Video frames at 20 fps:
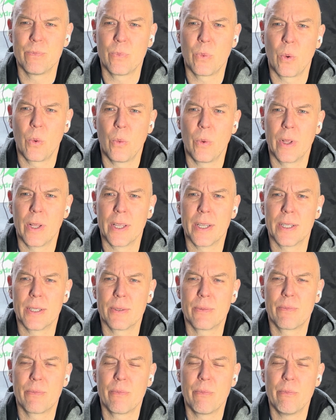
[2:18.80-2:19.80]
will it
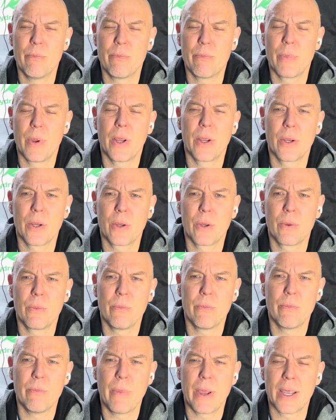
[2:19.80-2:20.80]

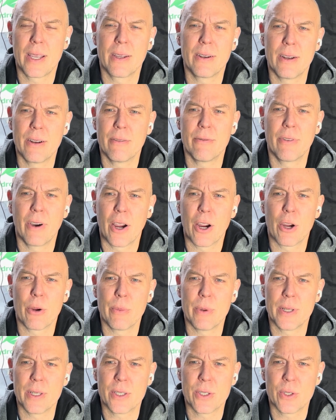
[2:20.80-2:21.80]
make an
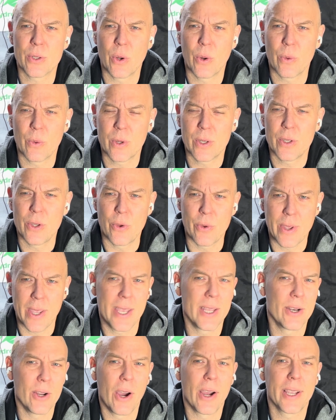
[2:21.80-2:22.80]
environment so you
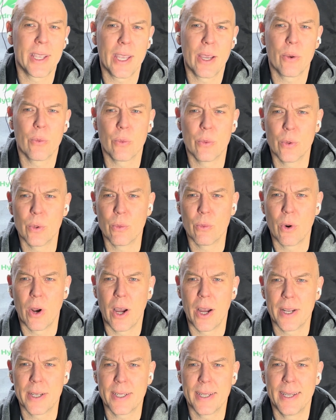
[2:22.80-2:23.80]
cannot get root
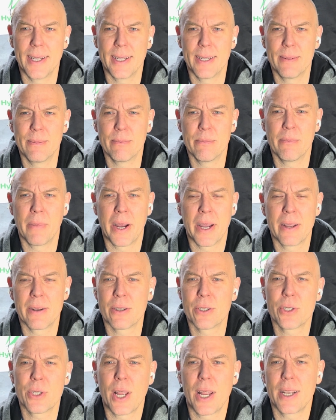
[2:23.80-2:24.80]
rot? And my
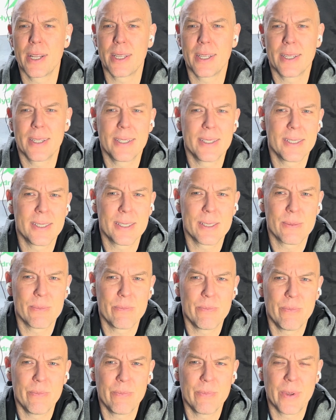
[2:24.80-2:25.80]
understanding is
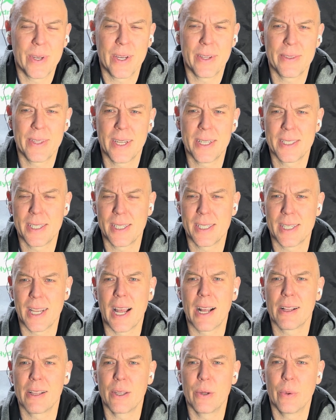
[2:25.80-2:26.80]
that's
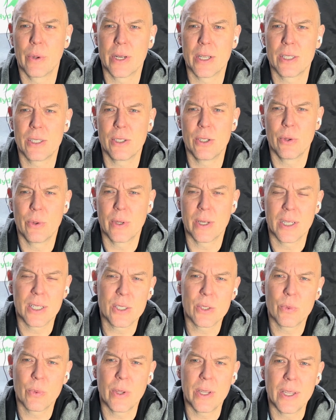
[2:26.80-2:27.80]
exactly what it's doing,
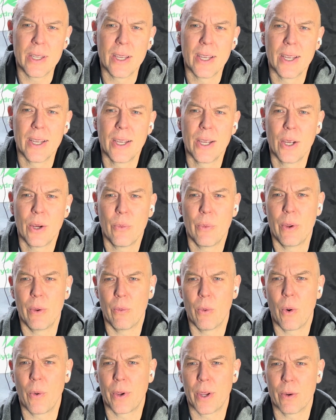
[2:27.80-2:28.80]
is we
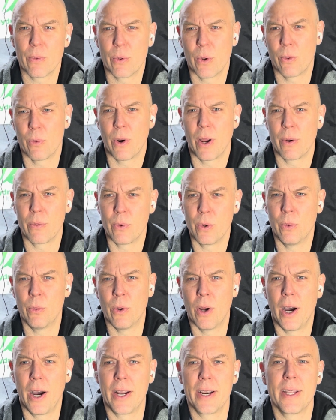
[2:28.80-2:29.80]
won't get root rot. Root
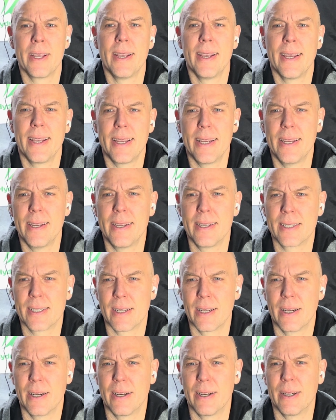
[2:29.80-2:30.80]
rot is
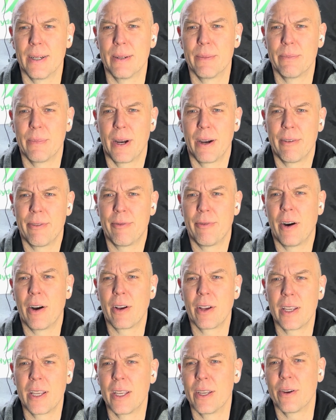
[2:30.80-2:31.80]
a
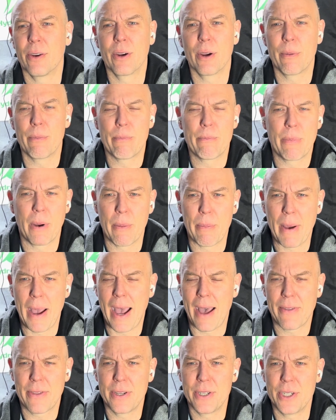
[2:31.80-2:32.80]
fungi or a
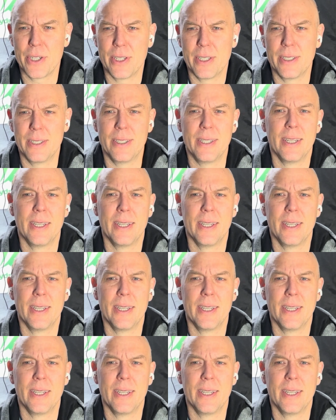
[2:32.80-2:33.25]
pathogen